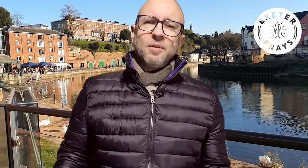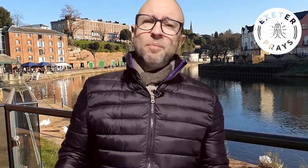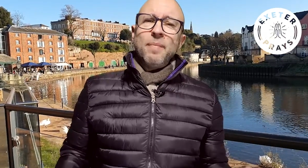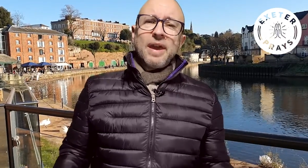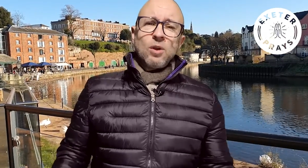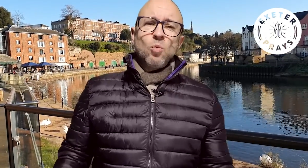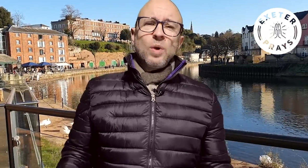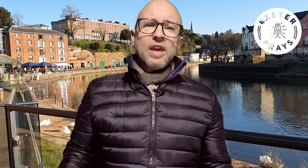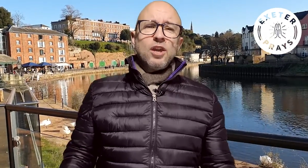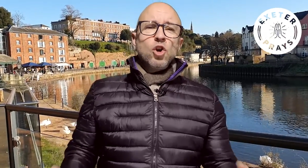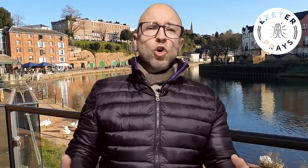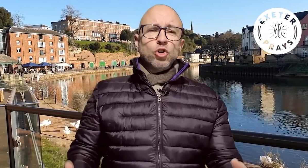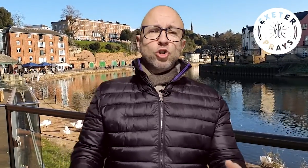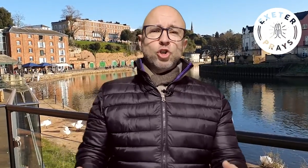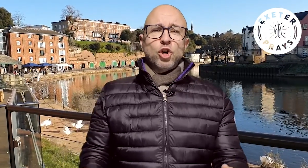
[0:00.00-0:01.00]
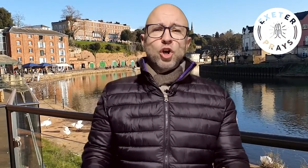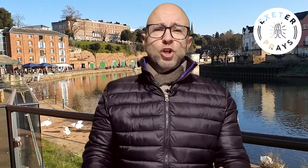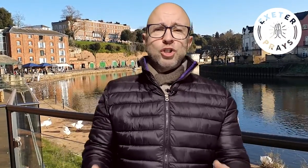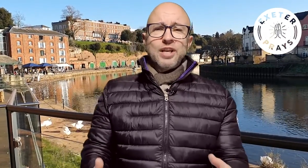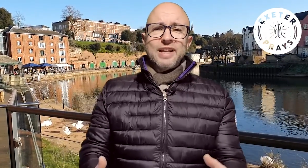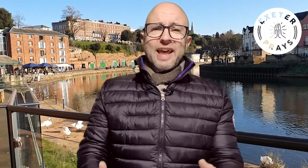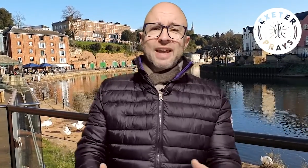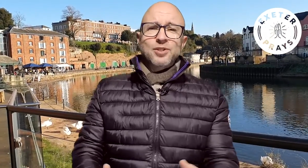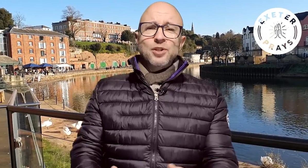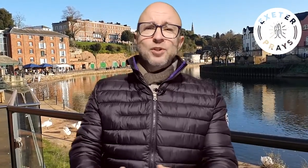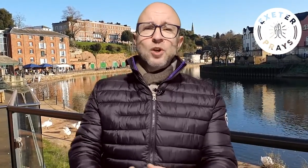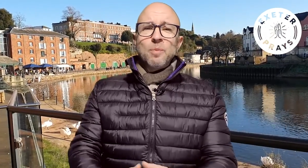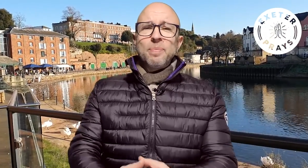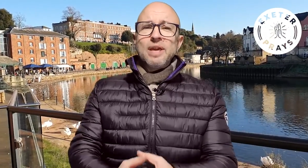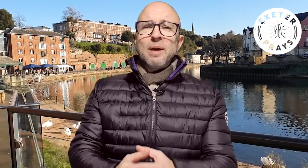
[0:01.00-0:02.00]
May we, your church in
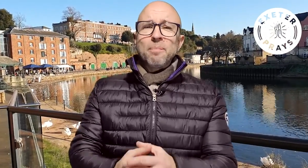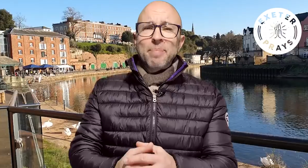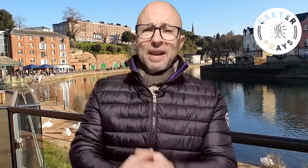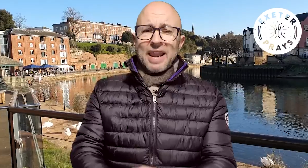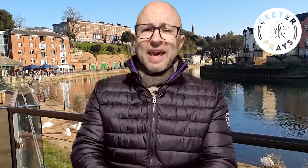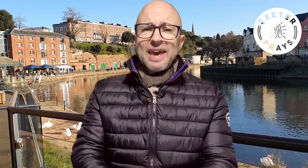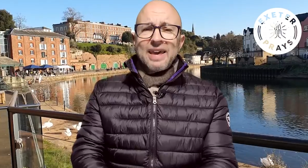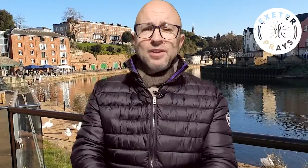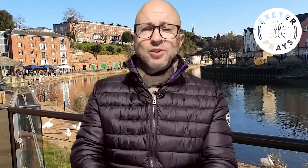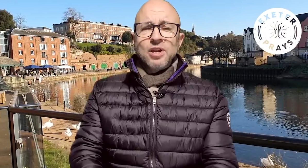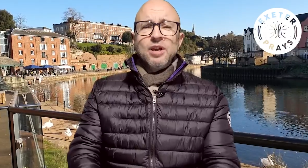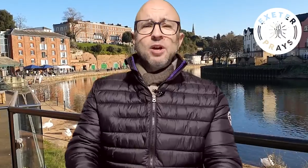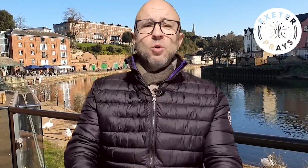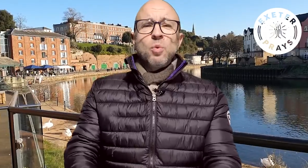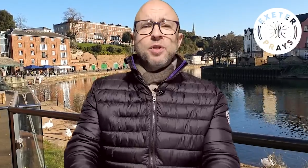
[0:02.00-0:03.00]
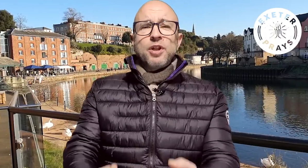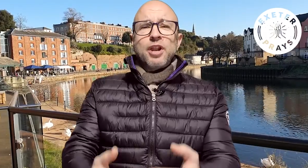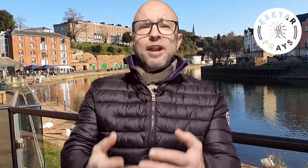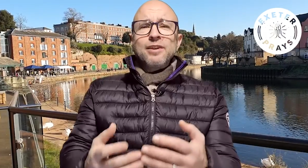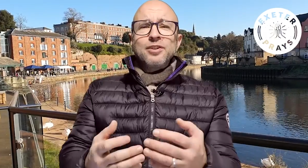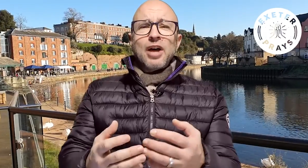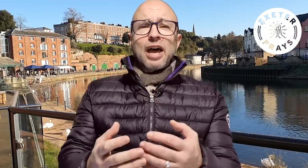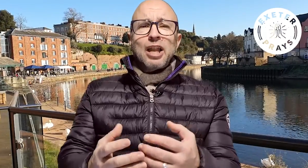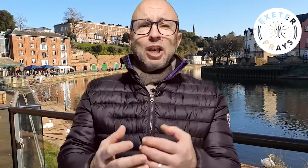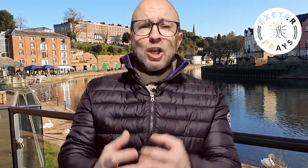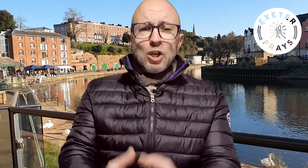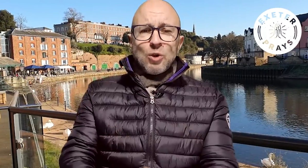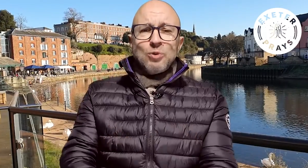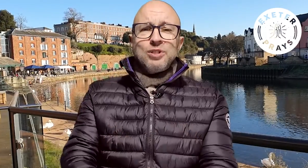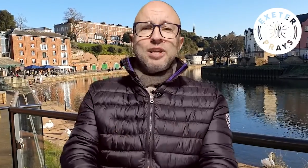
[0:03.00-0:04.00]
Exeter, be ablaze with an
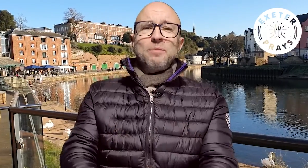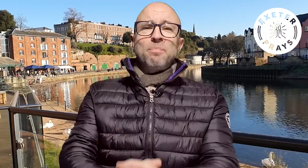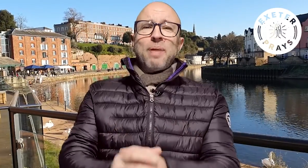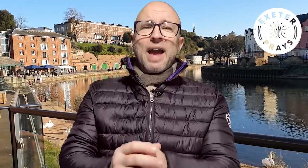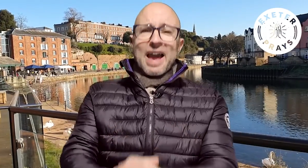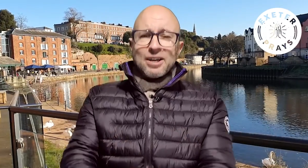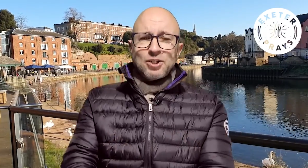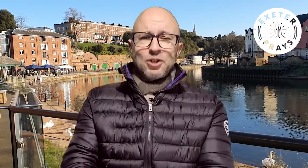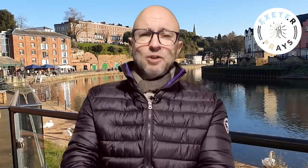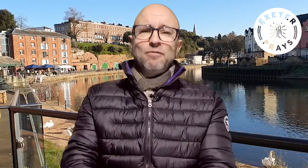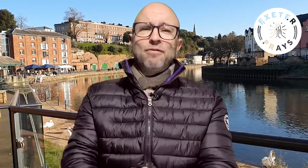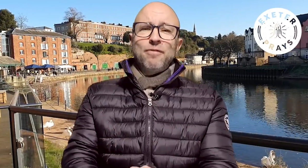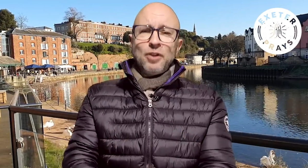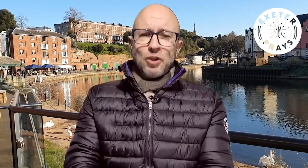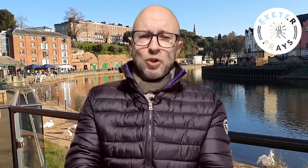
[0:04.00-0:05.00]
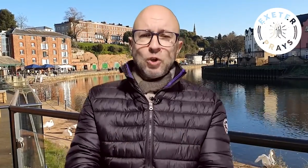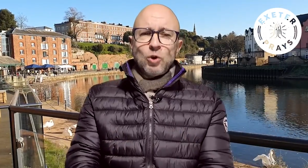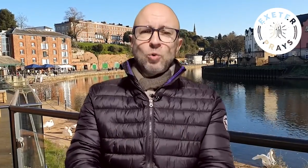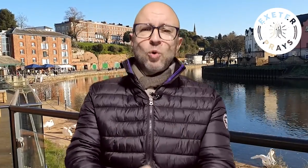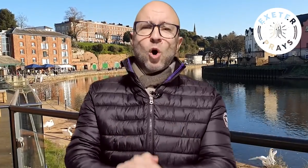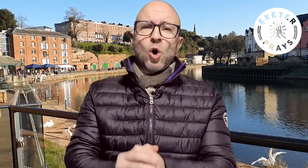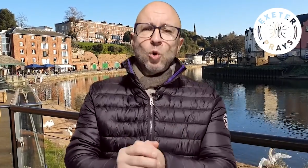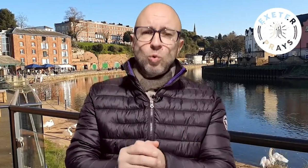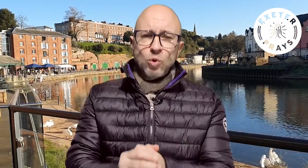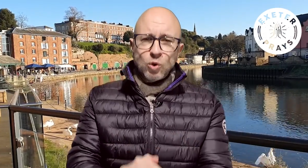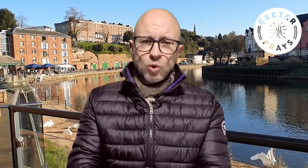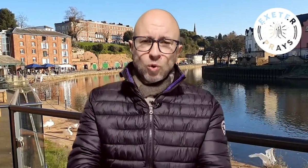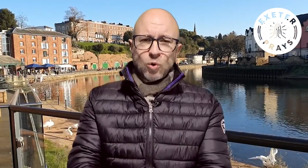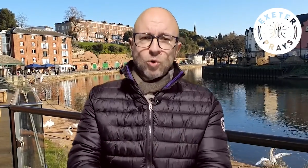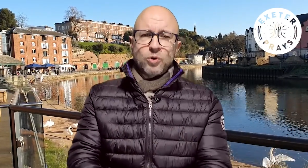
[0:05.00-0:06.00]
undiluted passion for you, O
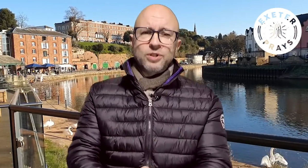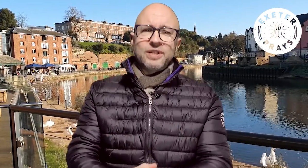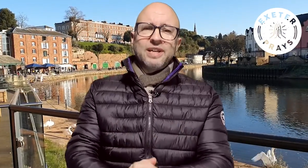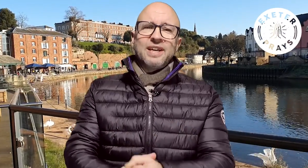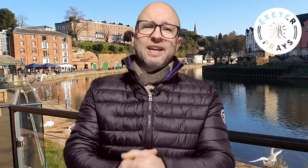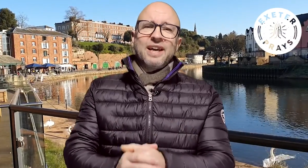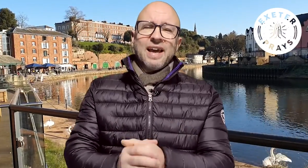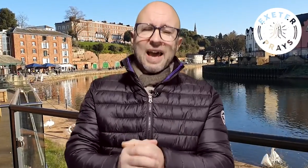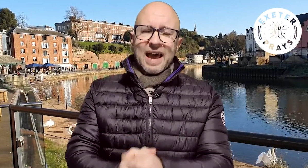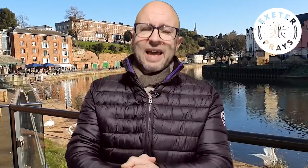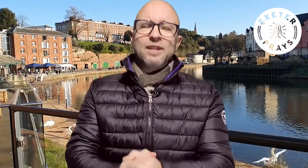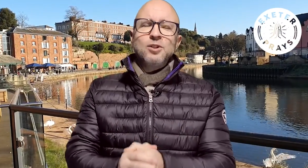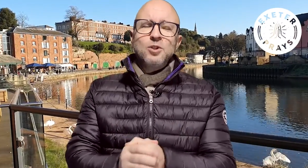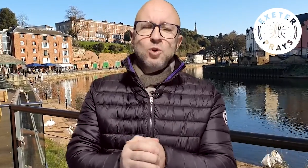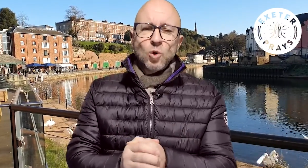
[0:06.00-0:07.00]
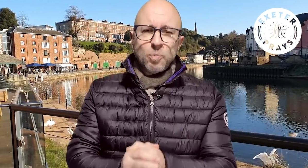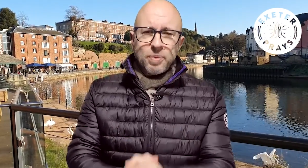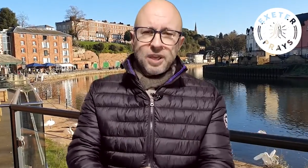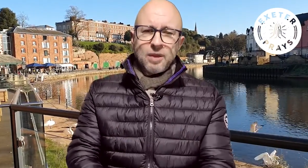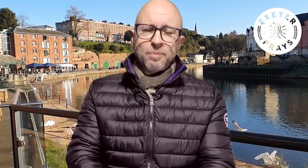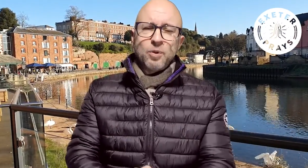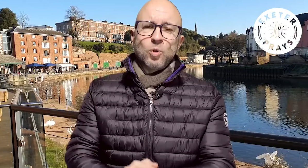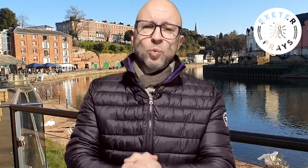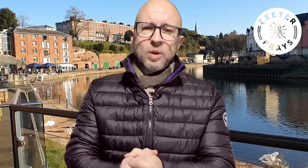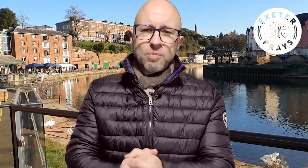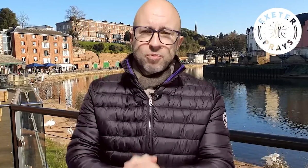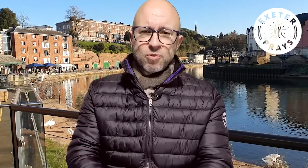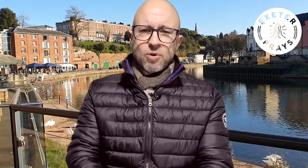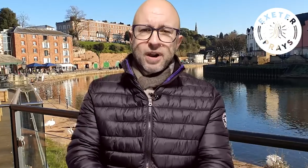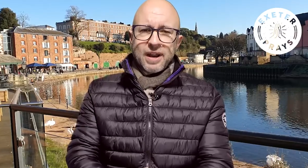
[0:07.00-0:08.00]
Lord, and your people, we
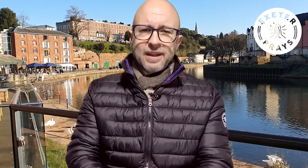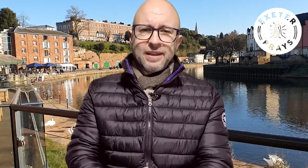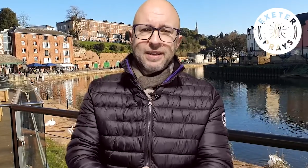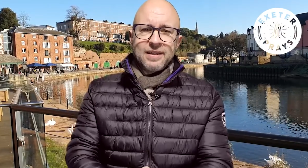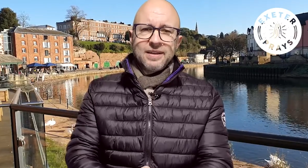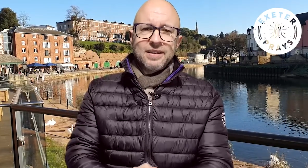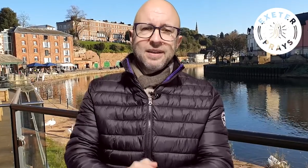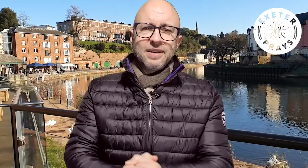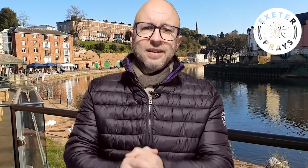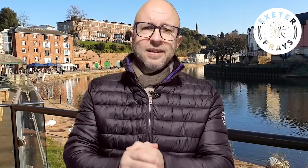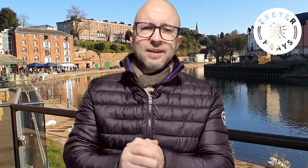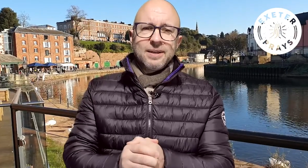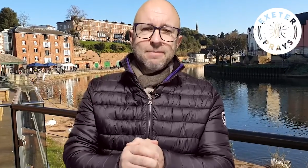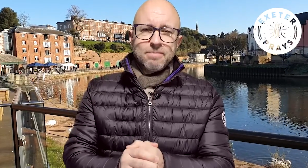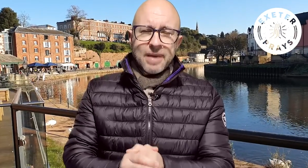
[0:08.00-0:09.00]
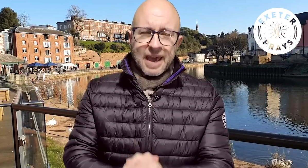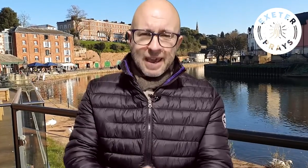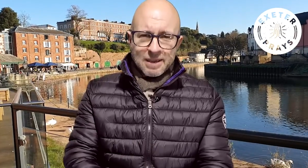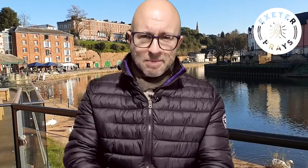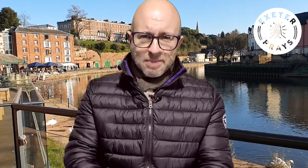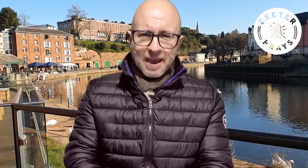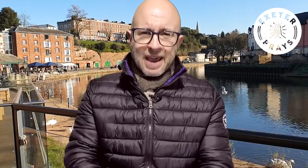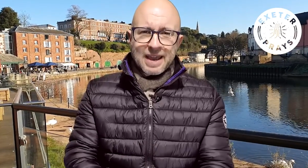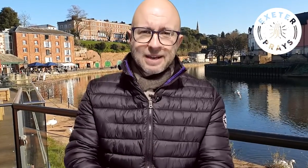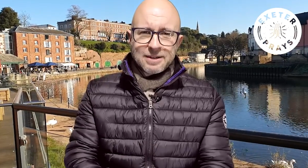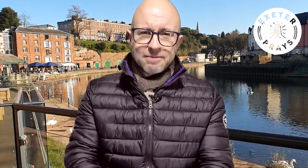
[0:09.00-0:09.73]
pray. Amen.